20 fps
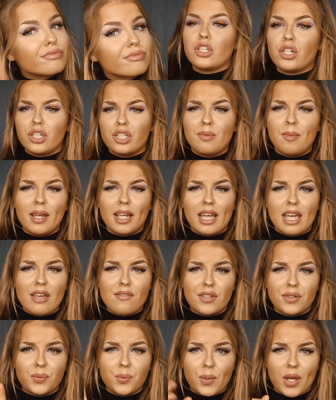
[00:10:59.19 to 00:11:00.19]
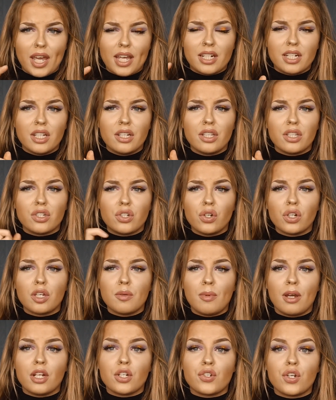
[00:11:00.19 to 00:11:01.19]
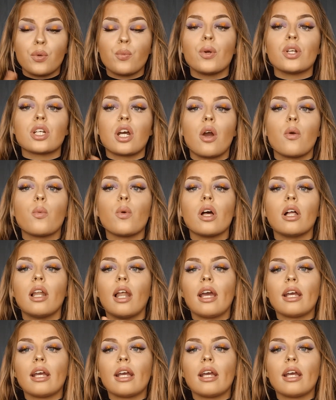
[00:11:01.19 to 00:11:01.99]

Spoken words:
Just to make it even weirder, the documentary, which I will,